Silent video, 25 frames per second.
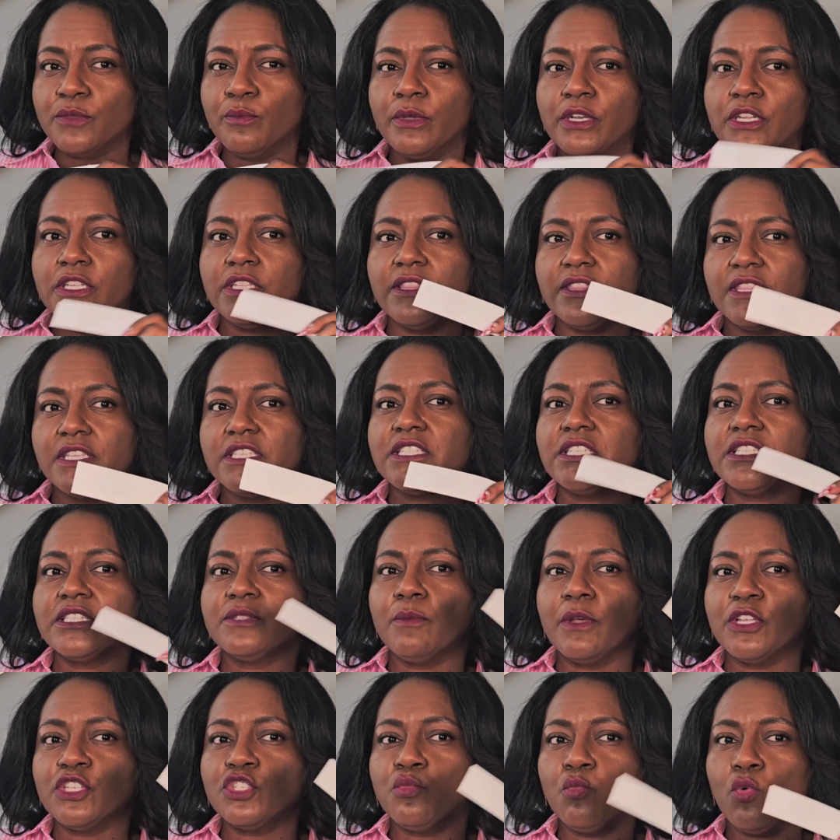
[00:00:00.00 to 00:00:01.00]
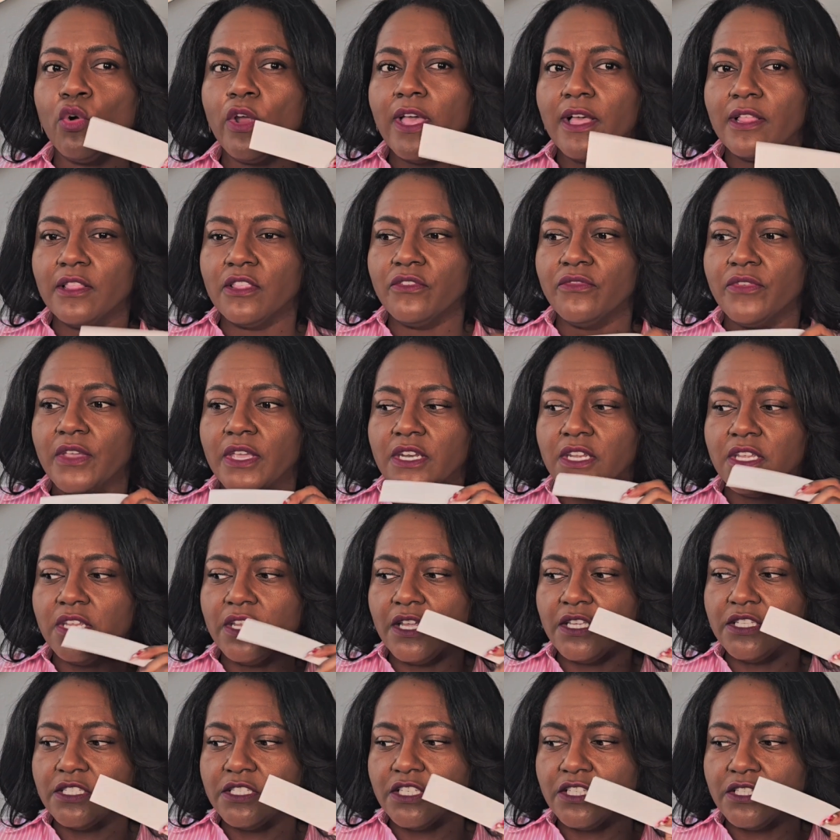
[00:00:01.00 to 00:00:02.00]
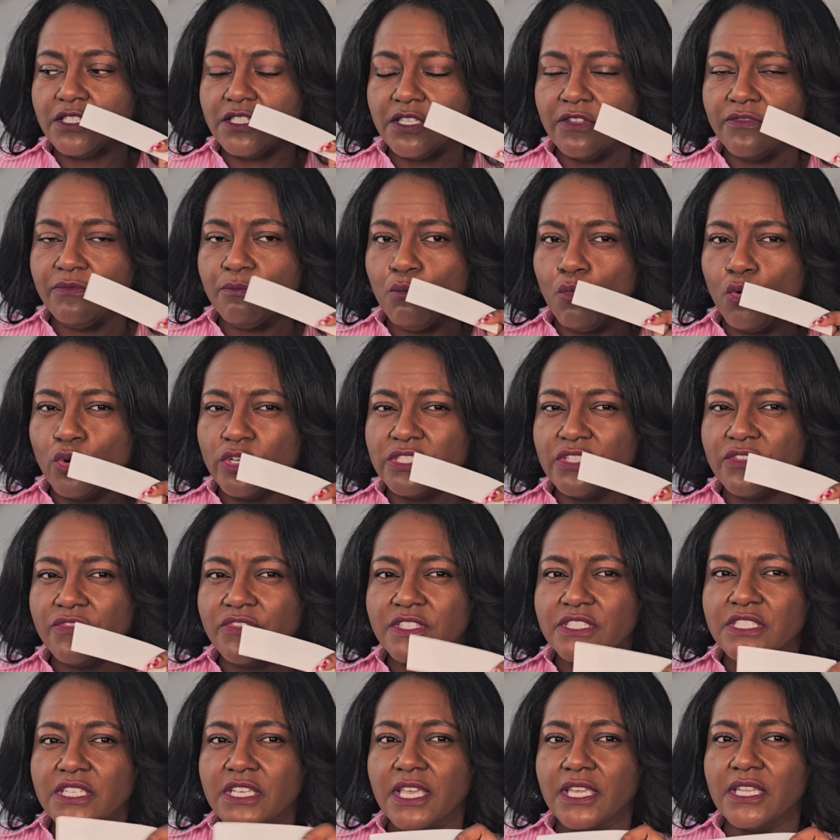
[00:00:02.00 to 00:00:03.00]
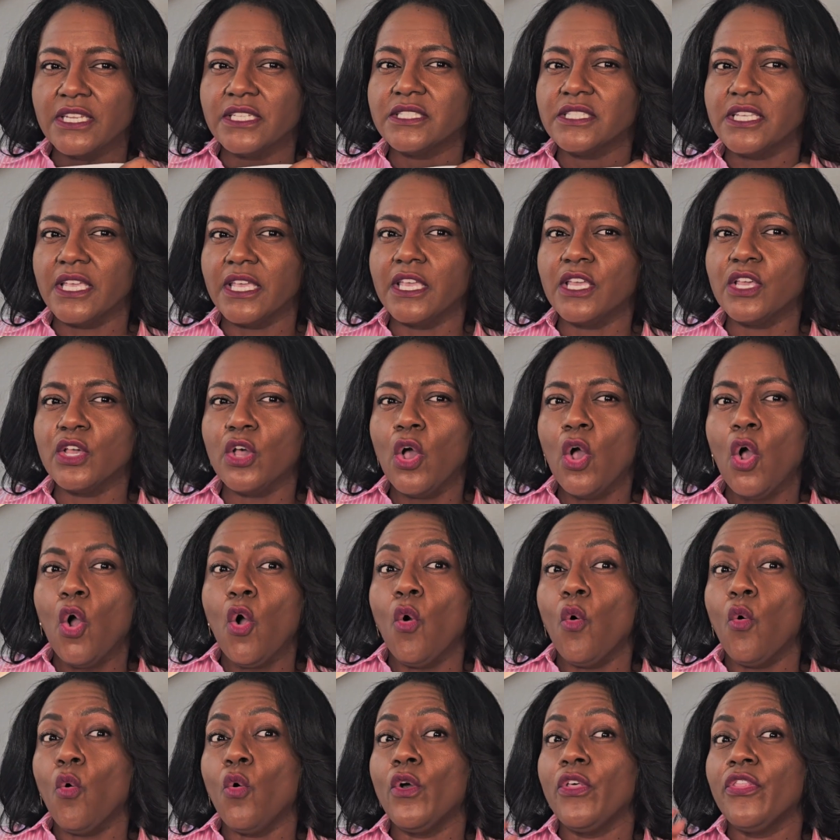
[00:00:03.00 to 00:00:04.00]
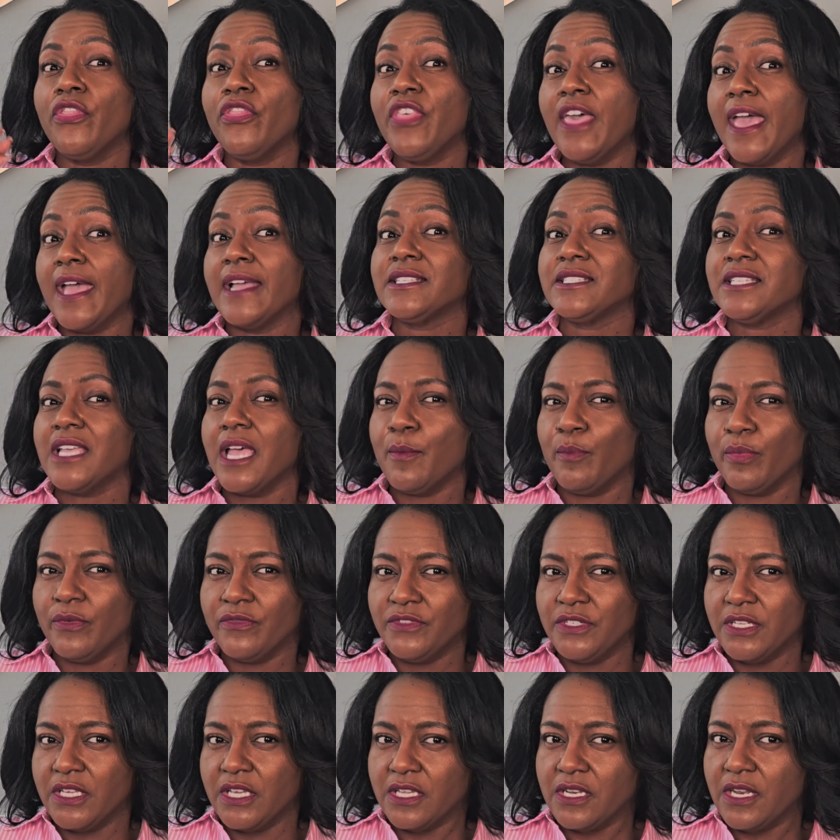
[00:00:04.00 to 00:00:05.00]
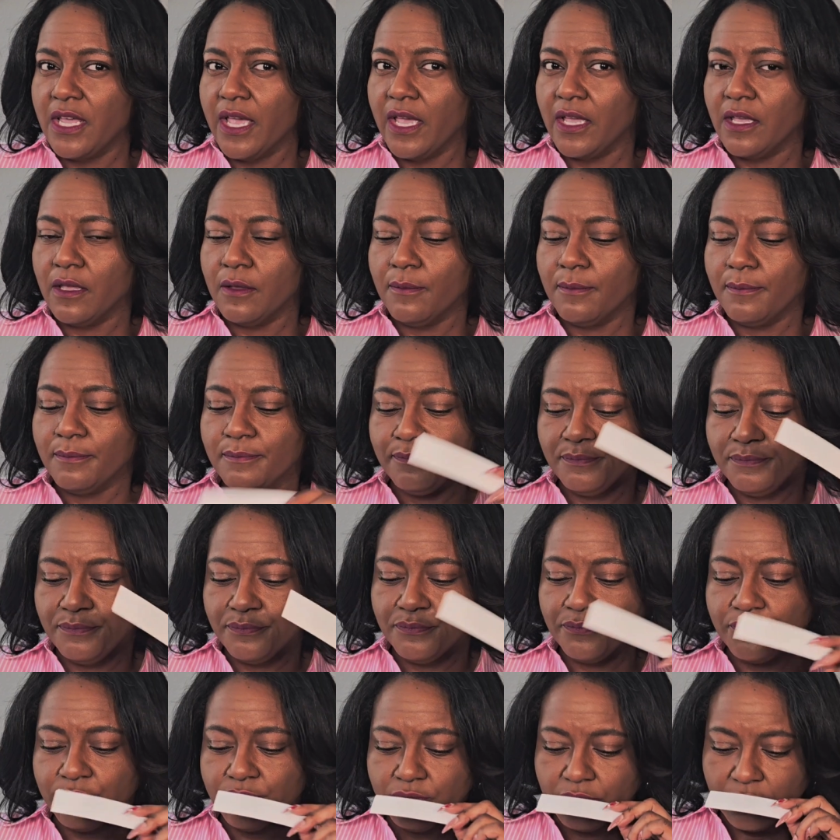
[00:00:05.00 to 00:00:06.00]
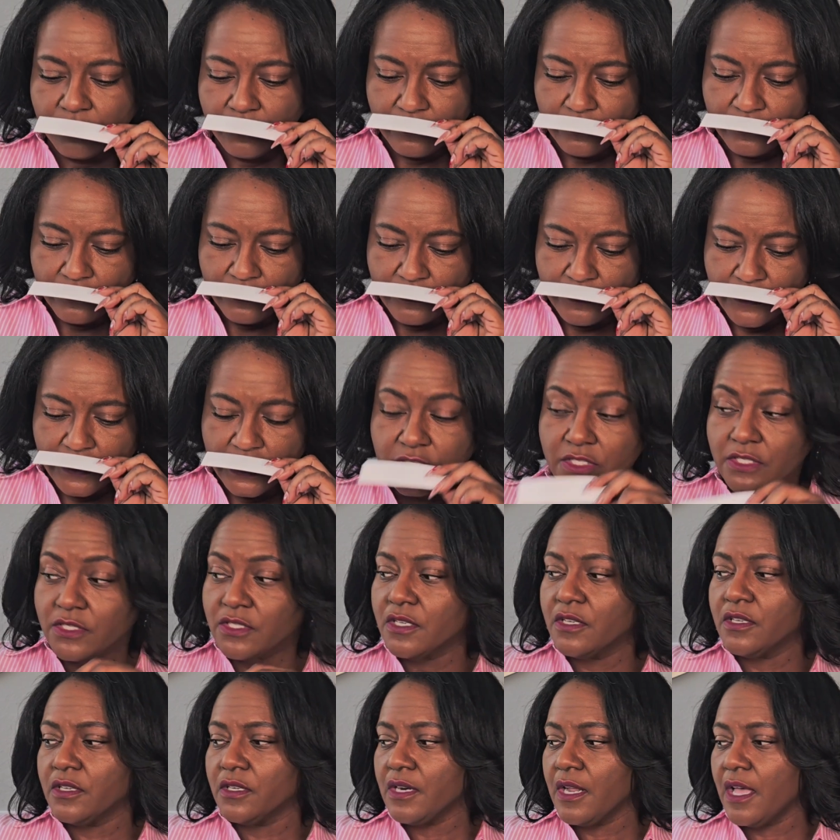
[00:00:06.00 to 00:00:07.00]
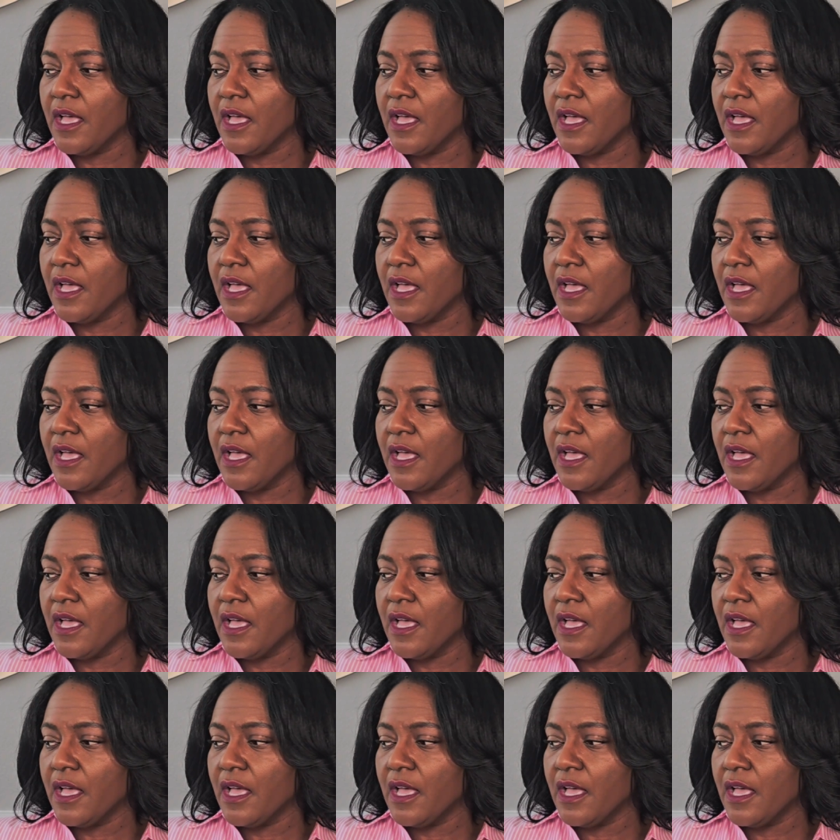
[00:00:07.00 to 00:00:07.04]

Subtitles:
But this is much more elevated. It's a more sophisticated take on that type of DNA. This is good.